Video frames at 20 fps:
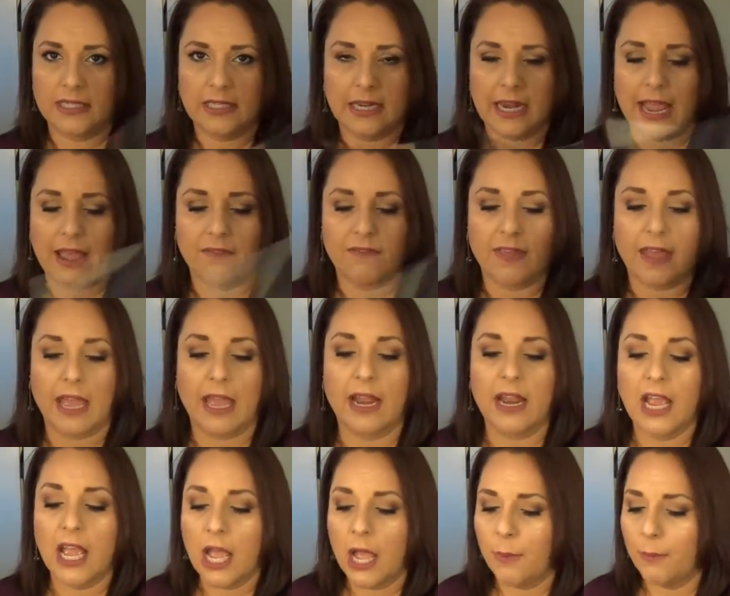It didn't have
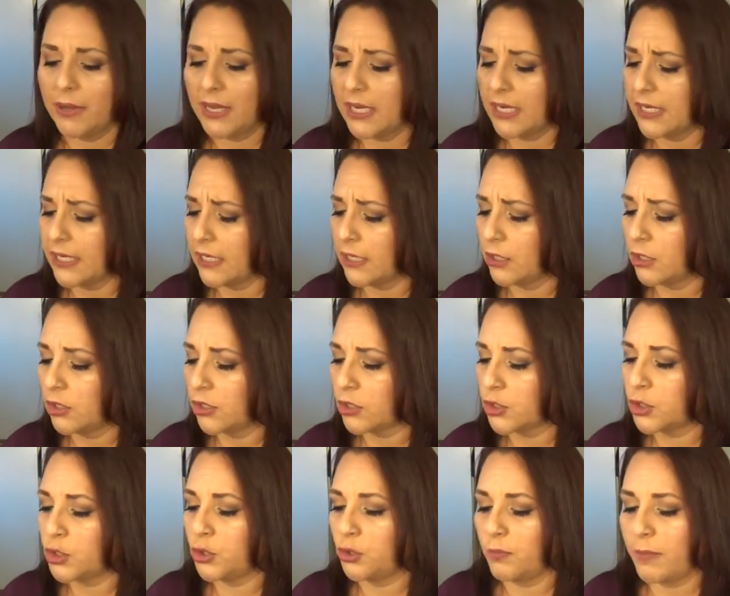that, but it didn't
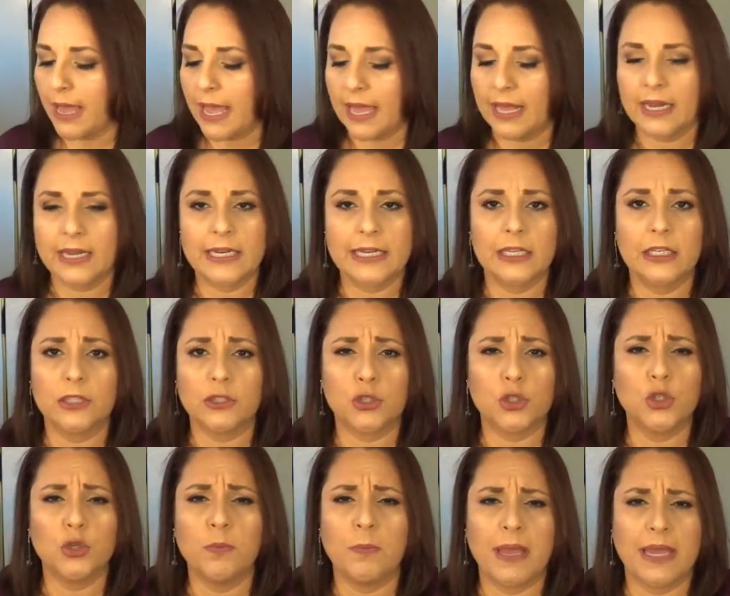look too bad. It didn't
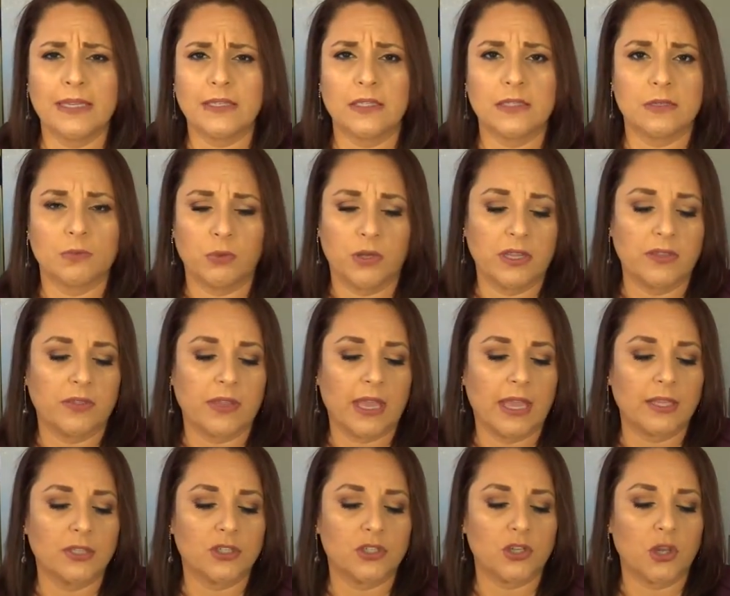look too messed with,
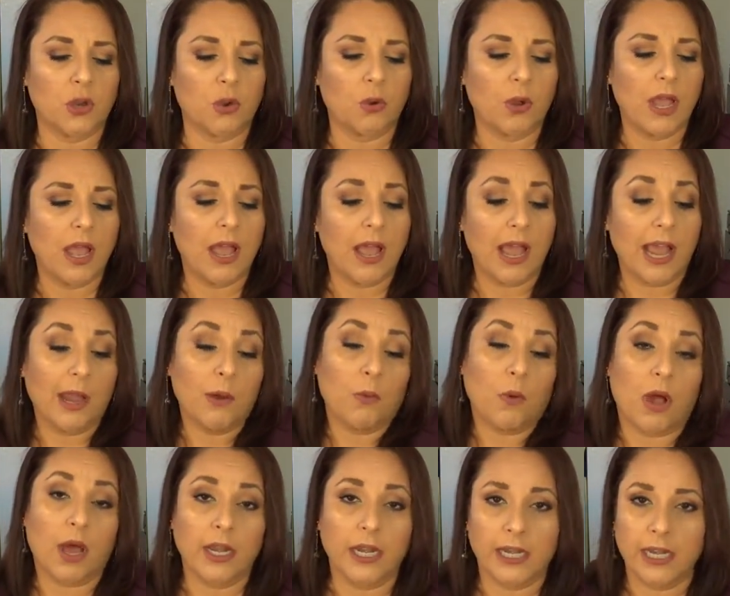and so I
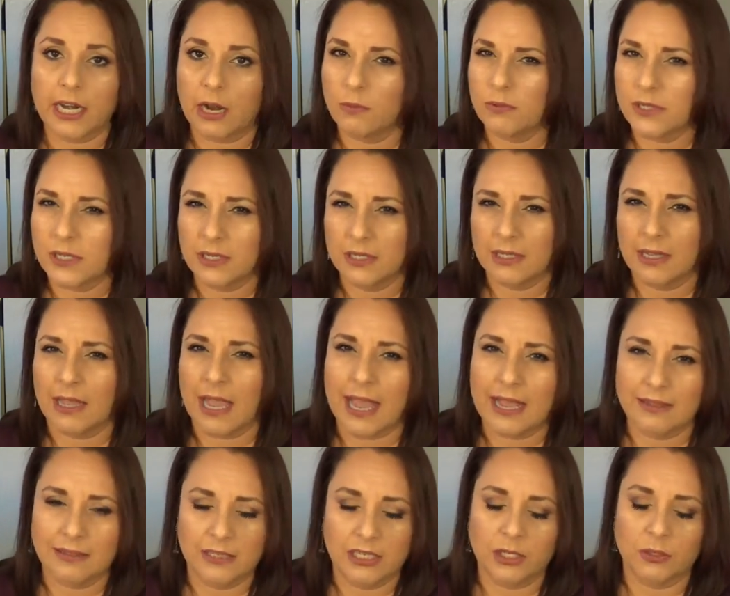wanted it. I was
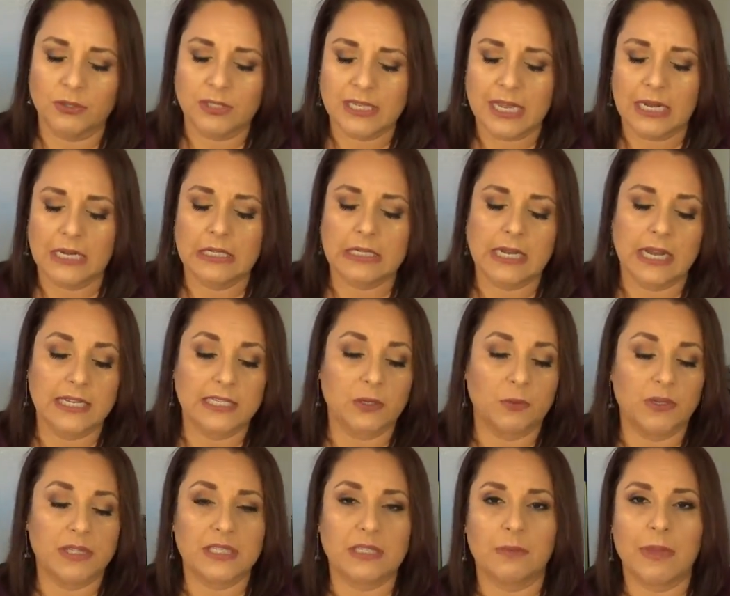gonna sanitize
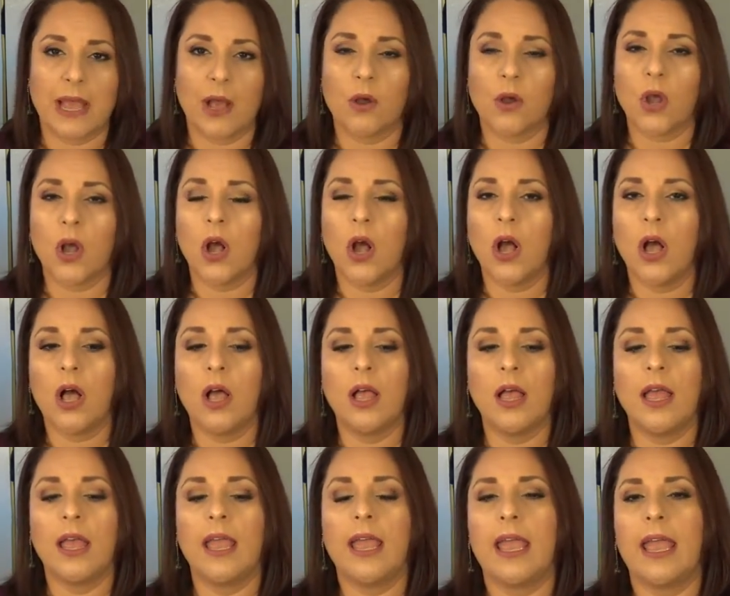it with some alcohol,
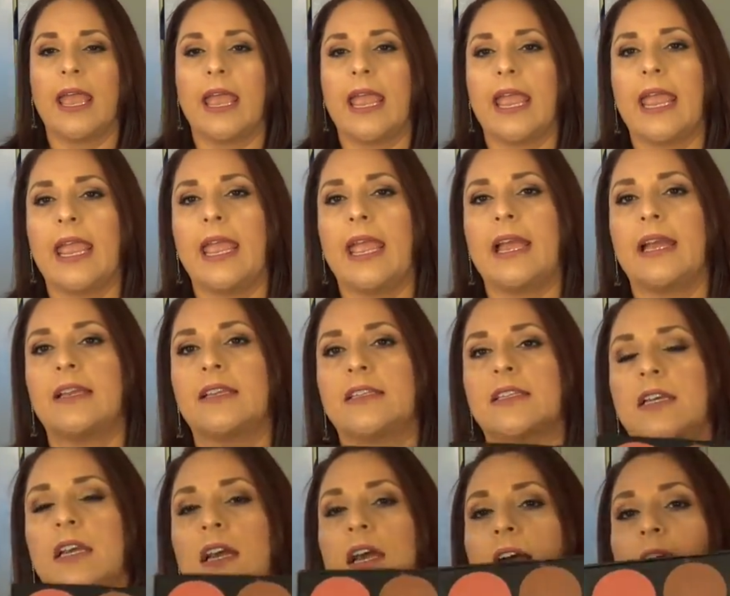
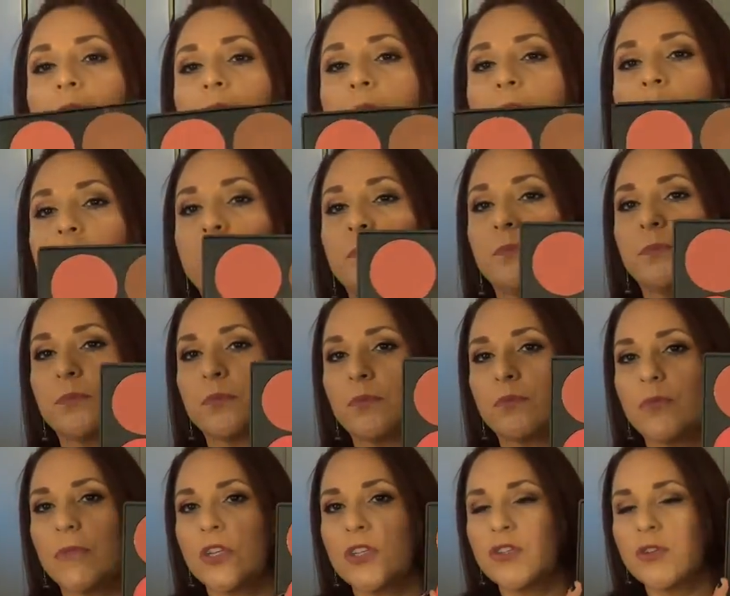and
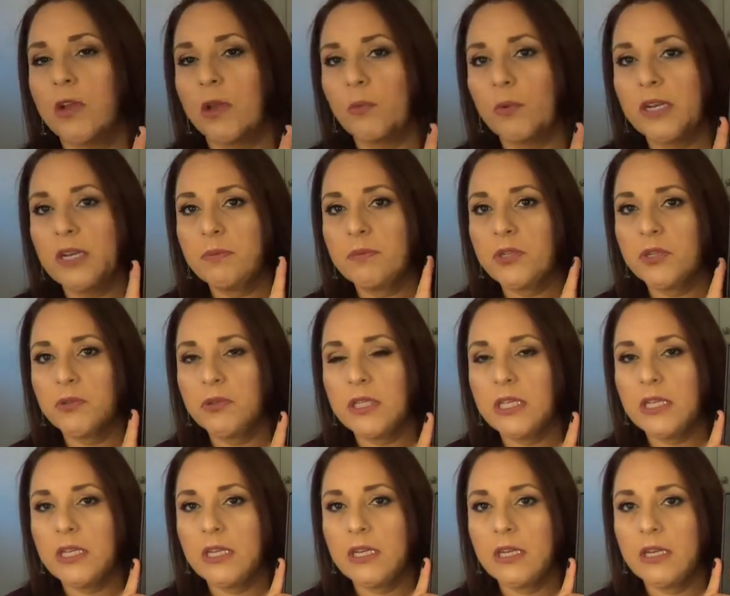so I went up to
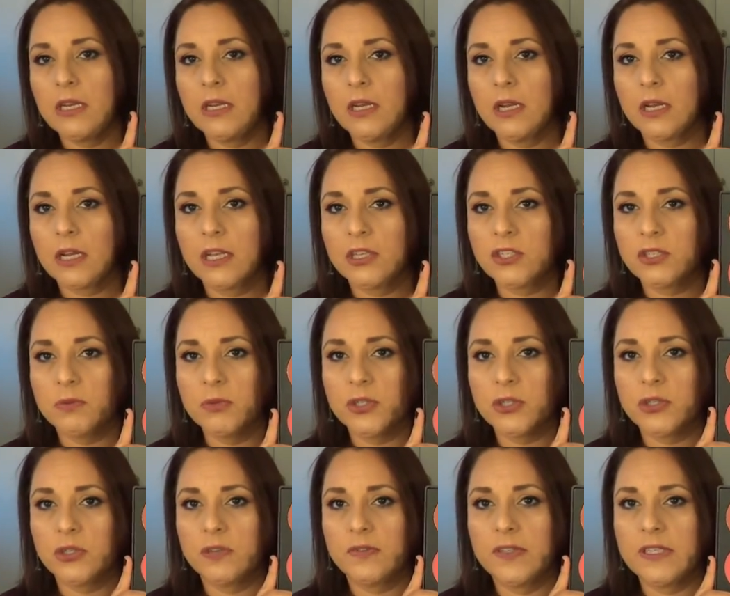the customer
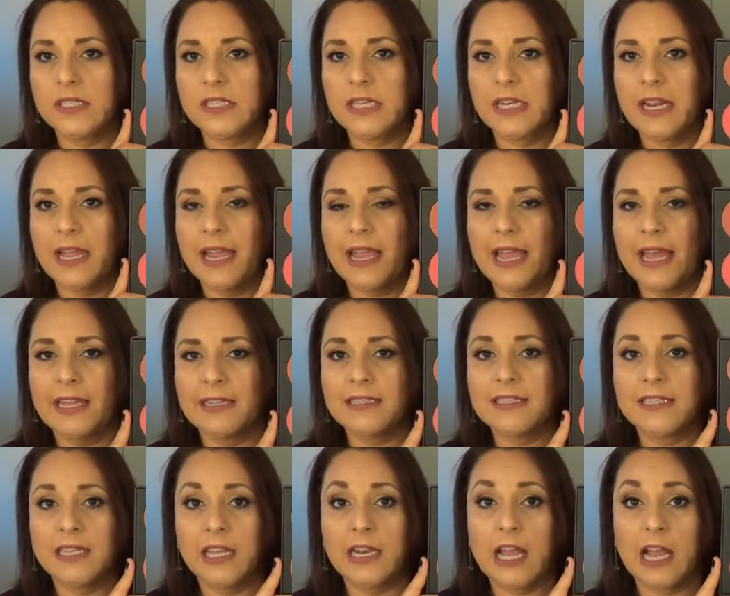service and I
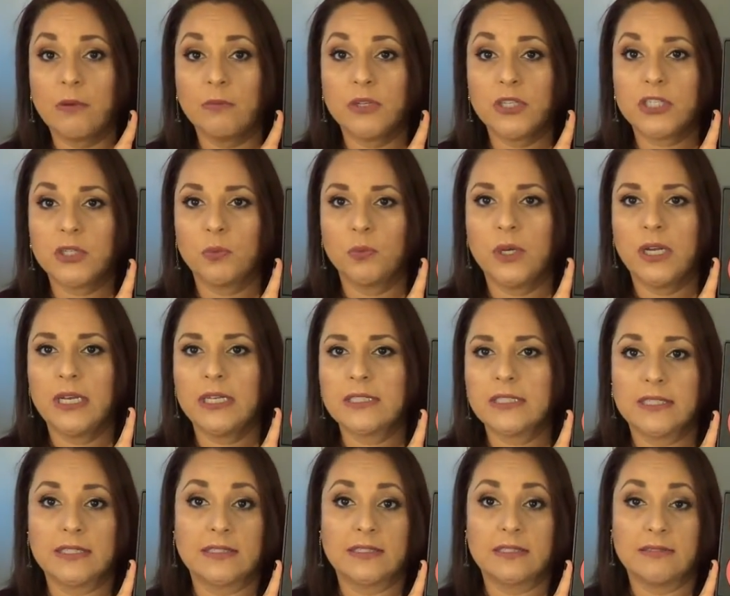had said how much it
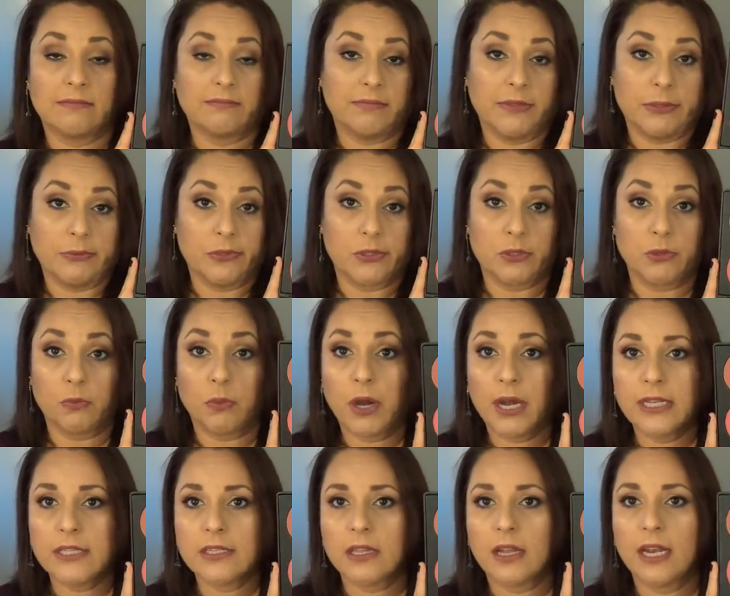was because there was no
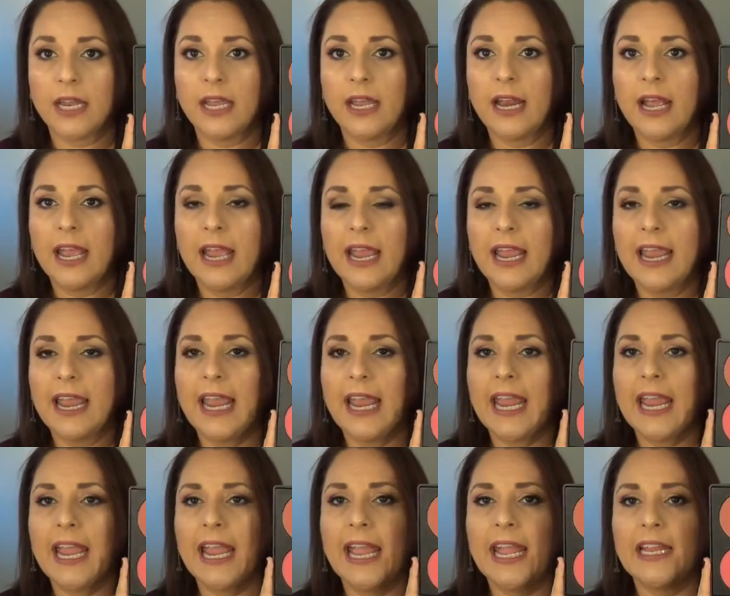price on it.
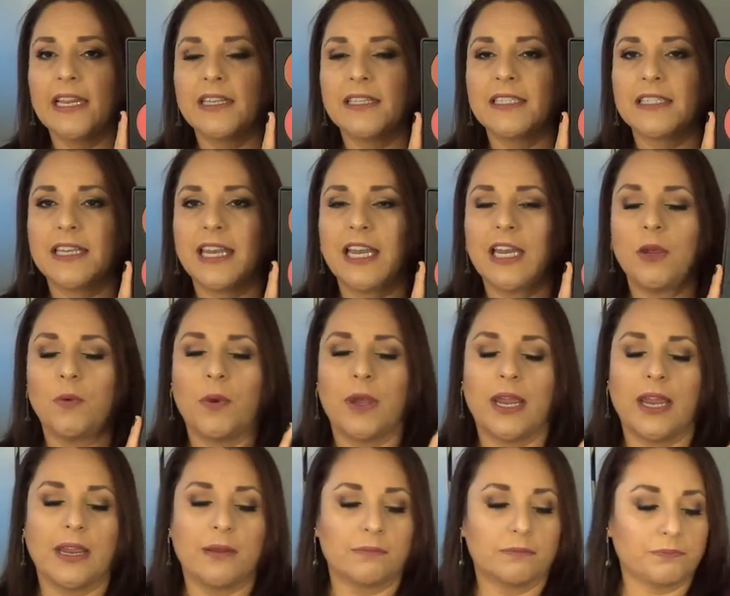And
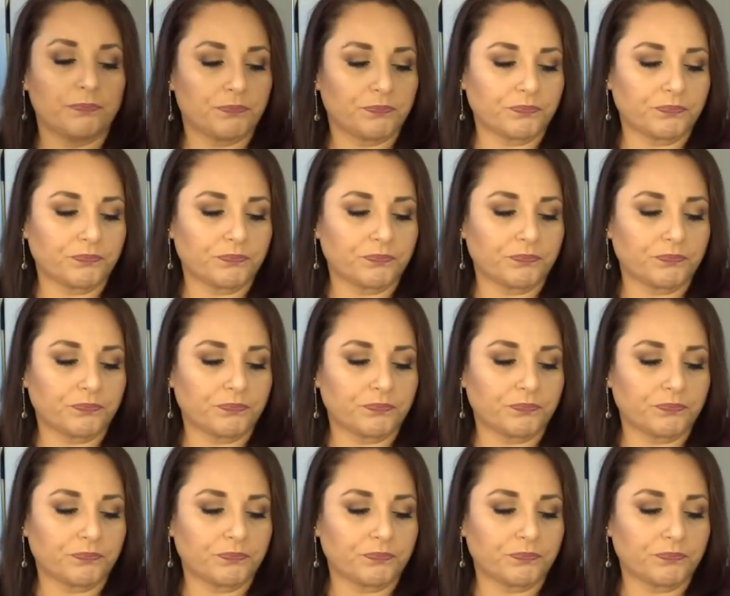anyway,